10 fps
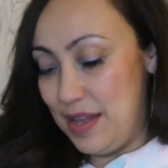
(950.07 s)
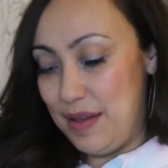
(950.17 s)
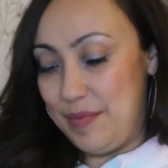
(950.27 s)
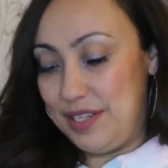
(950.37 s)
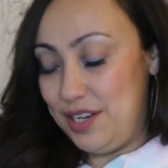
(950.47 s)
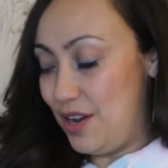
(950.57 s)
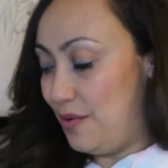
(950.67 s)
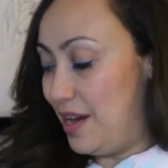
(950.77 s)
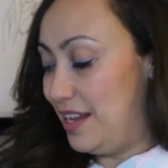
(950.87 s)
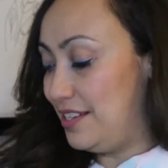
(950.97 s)
But you know
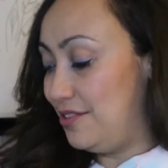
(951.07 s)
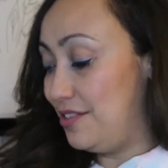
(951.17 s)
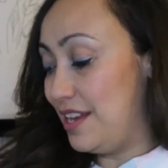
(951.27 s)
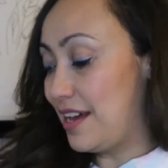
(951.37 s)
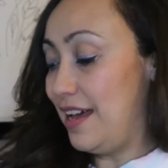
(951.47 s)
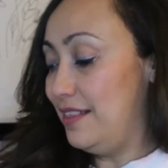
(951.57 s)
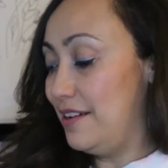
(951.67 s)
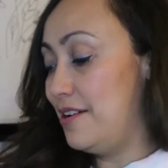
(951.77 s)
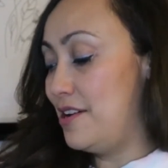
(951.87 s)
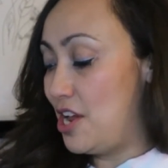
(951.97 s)
what? Do you think I
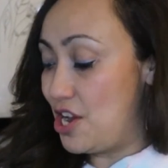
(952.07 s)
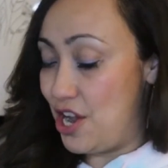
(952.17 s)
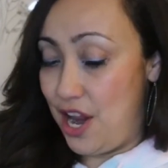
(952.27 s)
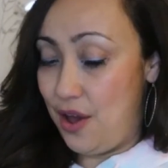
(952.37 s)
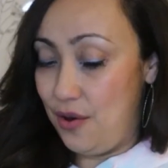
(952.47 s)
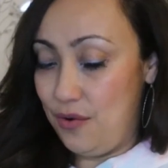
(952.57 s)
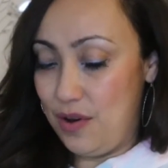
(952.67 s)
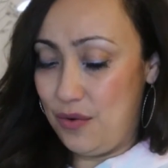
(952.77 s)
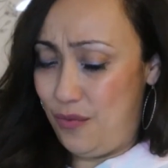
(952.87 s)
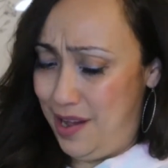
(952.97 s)
learned?
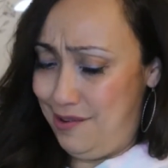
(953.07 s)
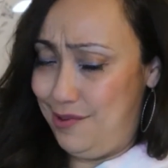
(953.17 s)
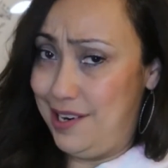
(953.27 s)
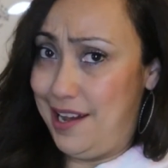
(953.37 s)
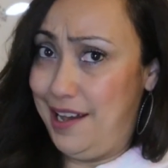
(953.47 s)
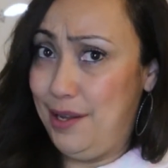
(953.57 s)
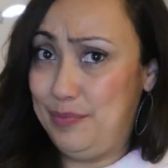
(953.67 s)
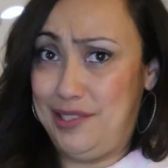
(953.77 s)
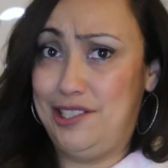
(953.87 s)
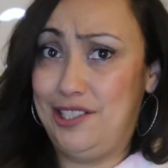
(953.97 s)
No. Why would I?
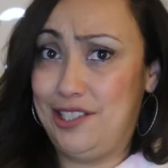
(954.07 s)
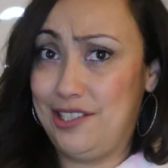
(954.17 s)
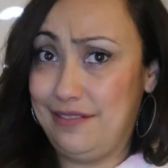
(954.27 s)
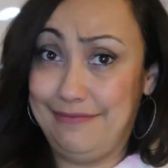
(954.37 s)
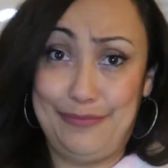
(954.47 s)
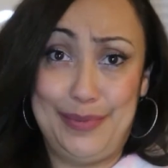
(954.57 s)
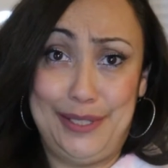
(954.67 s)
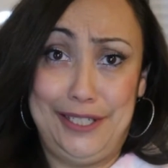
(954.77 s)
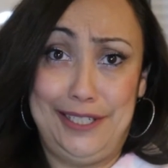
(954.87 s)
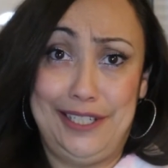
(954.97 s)
Psh,
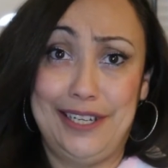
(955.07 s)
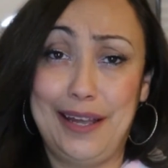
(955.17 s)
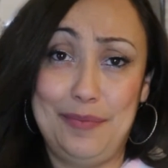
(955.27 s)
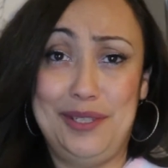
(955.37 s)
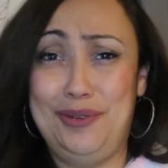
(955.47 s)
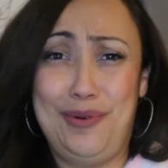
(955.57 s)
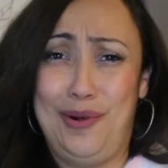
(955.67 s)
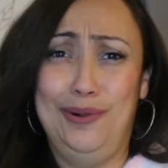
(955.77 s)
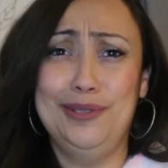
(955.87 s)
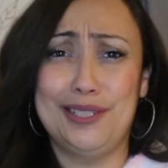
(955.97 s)
psh. I'm too
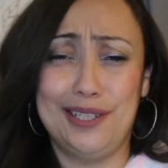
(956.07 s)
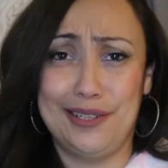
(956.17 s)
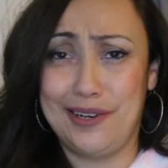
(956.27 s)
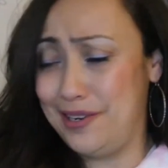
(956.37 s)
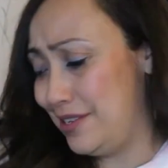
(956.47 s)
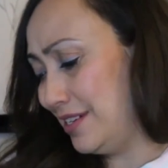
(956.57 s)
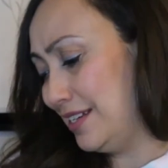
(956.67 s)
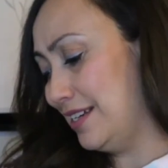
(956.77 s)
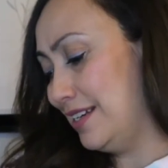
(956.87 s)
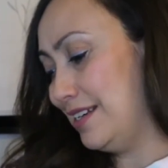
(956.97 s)
old to learn.
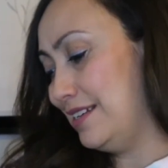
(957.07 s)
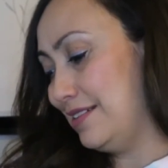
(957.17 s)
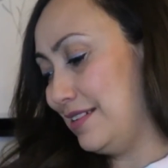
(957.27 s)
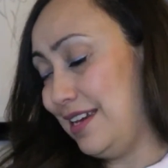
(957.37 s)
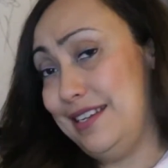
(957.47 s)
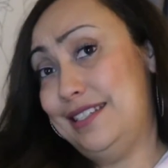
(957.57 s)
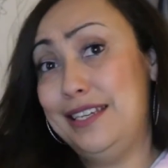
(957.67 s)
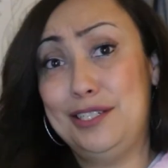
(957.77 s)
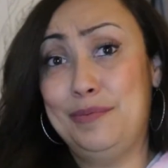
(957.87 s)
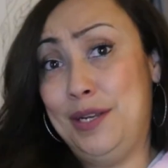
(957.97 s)
Can't
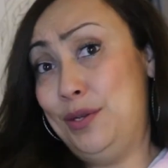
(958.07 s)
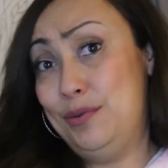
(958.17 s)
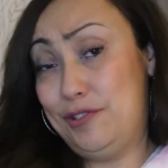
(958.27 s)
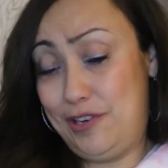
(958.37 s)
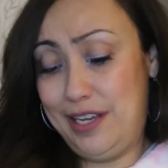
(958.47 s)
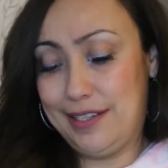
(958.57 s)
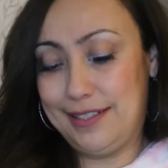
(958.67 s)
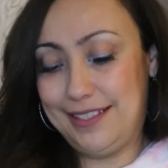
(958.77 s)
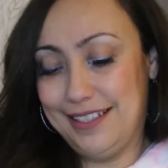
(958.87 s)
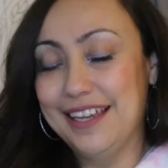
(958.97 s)
teach me new
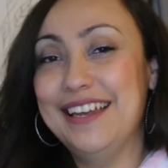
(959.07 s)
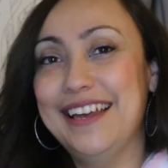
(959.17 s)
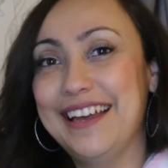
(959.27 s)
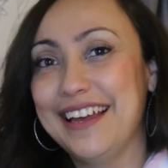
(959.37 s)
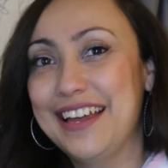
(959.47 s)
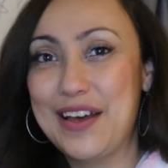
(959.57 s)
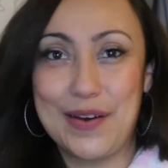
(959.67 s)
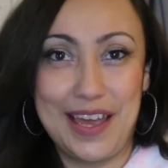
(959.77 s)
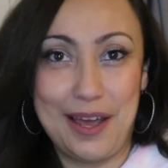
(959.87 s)
tricks. Okay,